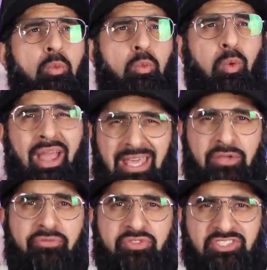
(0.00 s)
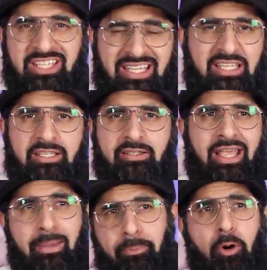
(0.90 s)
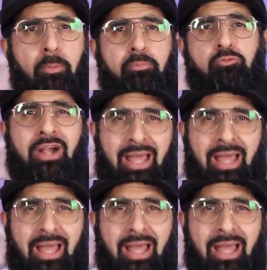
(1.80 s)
wave scene, hip hop,